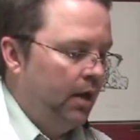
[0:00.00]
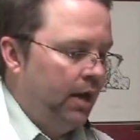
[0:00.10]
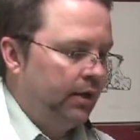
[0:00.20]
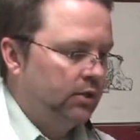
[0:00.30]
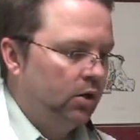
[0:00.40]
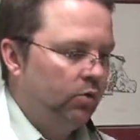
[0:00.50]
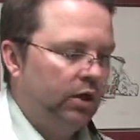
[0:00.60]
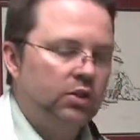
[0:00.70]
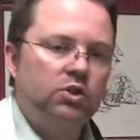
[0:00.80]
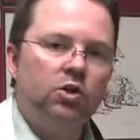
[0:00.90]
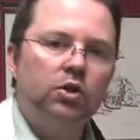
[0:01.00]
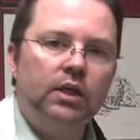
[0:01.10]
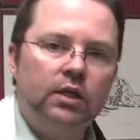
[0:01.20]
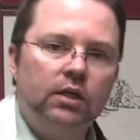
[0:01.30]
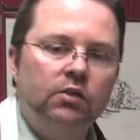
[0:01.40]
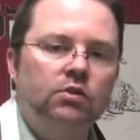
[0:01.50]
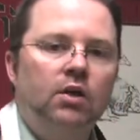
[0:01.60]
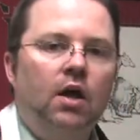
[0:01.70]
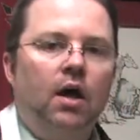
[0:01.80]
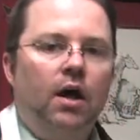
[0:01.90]
And so the concern is
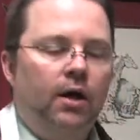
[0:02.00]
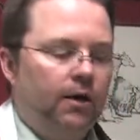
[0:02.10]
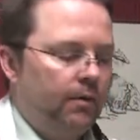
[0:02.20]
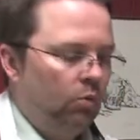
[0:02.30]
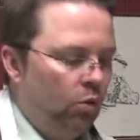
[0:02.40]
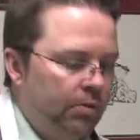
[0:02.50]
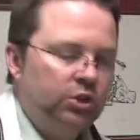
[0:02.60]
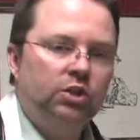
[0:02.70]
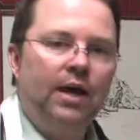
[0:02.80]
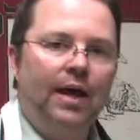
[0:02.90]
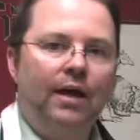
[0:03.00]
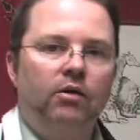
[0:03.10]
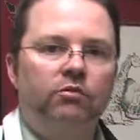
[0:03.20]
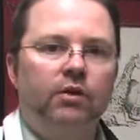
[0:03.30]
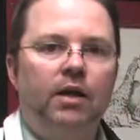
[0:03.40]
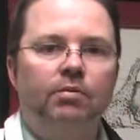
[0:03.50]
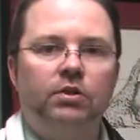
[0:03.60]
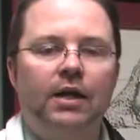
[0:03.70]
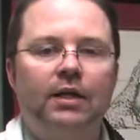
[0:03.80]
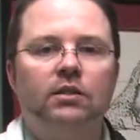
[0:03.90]
uh, a woman should have a
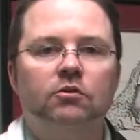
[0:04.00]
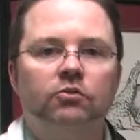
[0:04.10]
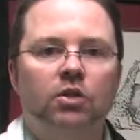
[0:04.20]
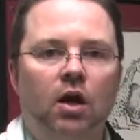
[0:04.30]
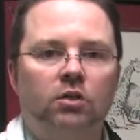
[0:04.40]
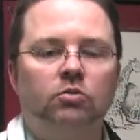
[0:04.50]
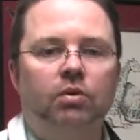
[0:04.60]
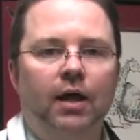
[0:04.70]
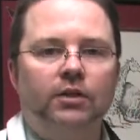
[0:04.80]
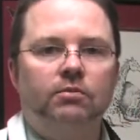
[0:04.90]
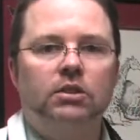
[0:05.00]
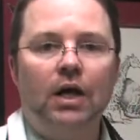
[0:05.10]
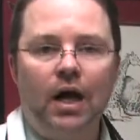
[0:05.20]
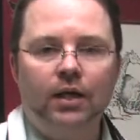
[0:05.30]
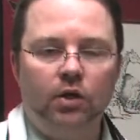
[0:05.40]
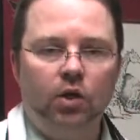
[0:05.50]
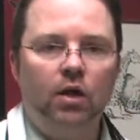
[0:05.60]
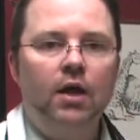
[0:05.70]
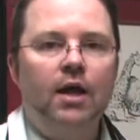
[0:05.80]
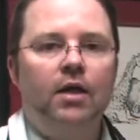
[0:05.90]
protective toxoplasma
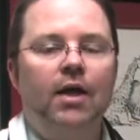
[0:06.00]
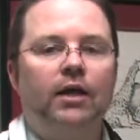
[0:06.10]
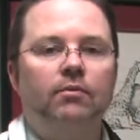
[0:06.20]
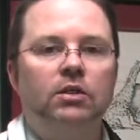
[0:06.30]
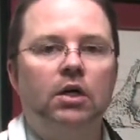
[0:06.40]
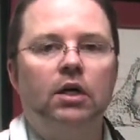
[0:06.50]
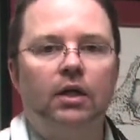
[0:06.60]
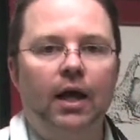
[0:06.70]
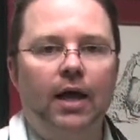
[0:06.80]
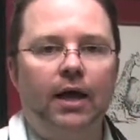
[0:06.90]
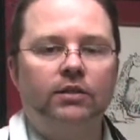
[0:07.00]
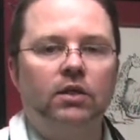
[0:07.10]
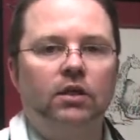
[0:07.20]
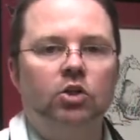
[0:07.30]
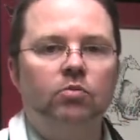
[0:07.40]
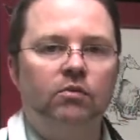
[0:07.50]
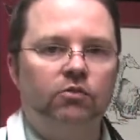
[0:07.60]
titer, and that can be done at a human